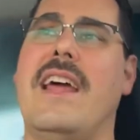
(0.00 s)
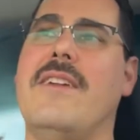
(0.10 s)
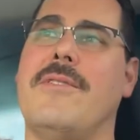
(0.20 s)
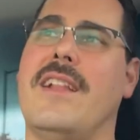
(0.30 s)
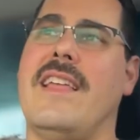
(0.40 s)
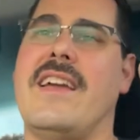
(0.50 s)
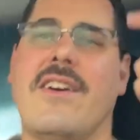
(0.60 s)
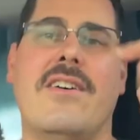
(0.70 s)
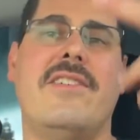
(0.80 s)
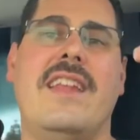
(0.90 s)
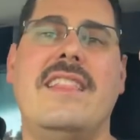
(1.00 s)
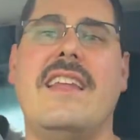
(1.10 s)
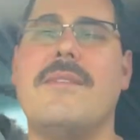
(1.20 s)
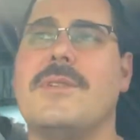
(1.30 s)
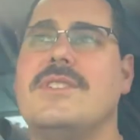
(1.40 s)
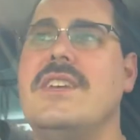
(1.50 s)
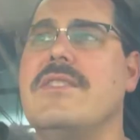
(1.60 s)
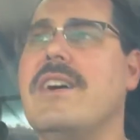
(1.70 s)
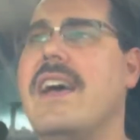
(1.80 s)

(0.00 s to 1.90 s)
I didn't want to let go of it, and then number two,